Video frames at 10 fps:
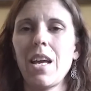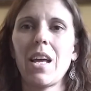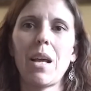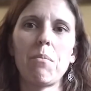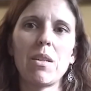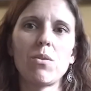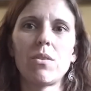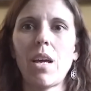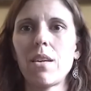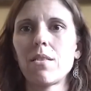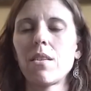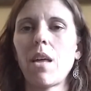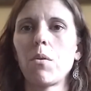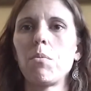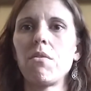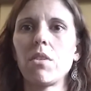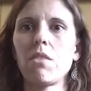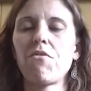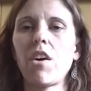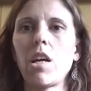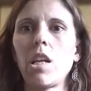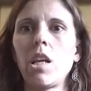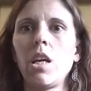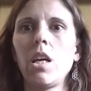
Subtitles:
And I'd muscle test. That would be really fun.